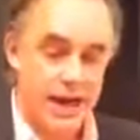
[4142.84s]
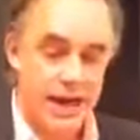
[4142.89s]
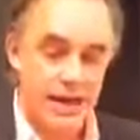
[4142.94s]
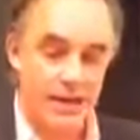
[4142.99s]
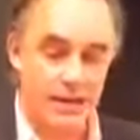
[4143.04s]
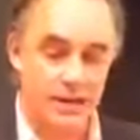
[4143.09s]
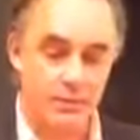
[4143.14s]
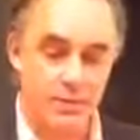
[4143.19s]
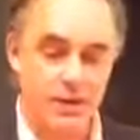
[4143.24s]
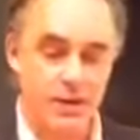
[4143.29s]

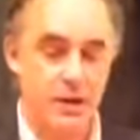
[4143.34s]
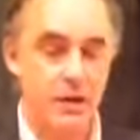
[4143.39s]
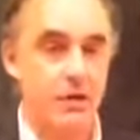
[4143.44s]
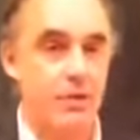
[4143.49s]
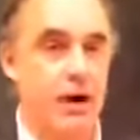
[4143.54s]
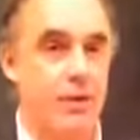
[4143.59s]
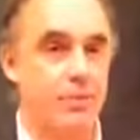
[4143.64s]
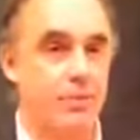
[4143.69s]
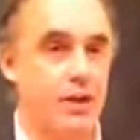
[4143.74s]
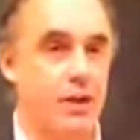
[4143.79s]
And it's been
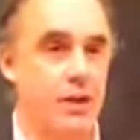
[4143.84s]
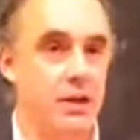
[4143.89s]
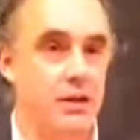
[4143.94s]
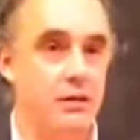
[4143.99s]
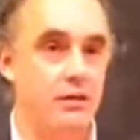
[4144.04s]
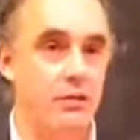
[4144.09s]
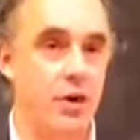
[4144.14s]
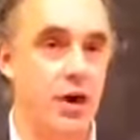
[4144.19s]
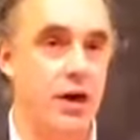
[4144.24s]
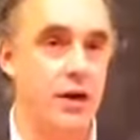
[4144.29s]
corrupted
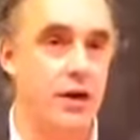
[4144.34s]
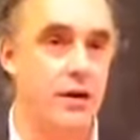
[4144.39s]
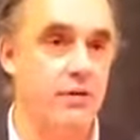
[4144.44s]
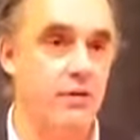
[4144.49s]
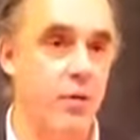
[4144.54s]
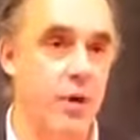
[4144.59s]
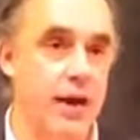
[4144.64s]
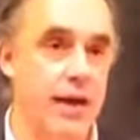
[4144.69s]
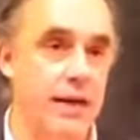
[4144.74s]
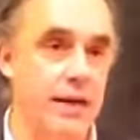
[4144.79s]
in a variety
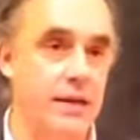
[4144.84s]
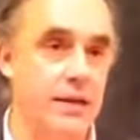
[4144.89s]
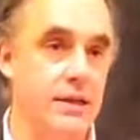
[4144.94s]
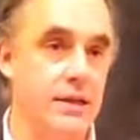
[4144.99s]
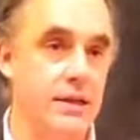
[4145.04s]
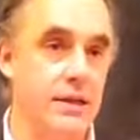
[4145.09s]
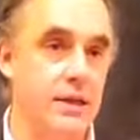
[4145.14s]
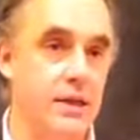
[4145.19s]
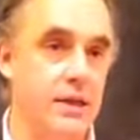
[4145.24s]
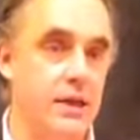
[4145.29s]
of
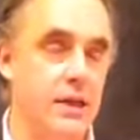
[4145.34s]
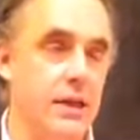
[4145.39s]
ways.